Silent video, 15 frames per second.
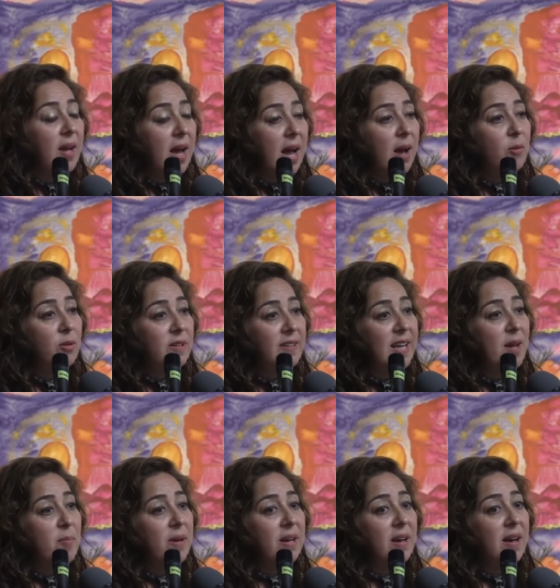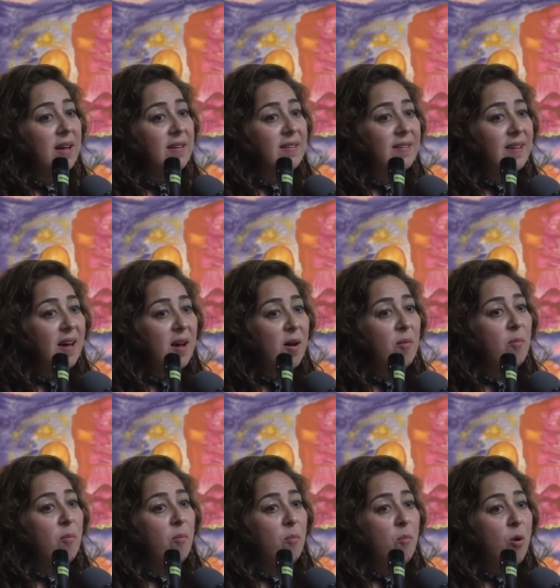I would say, because
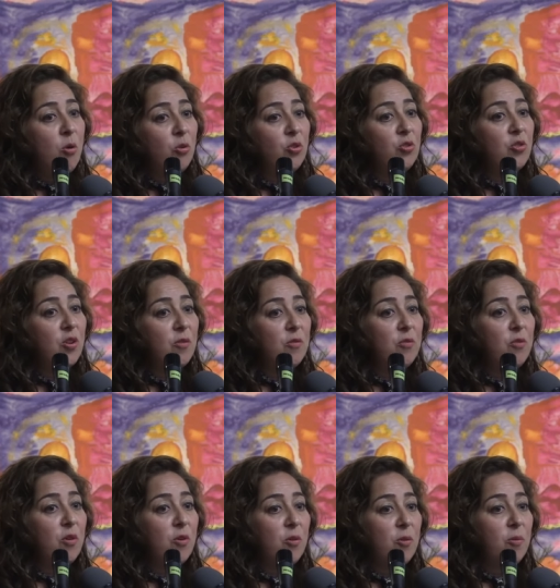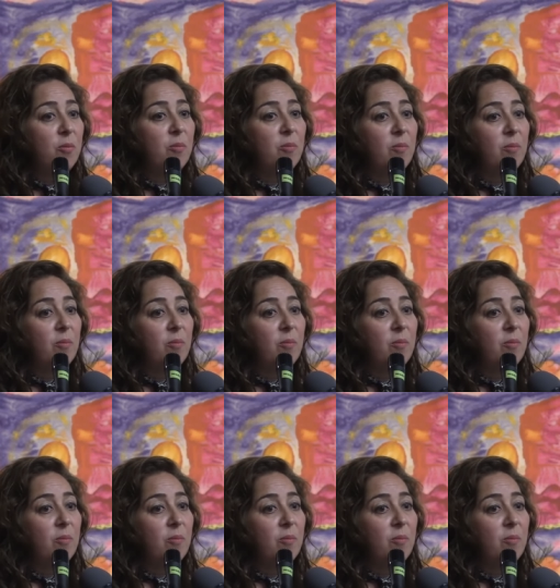most of the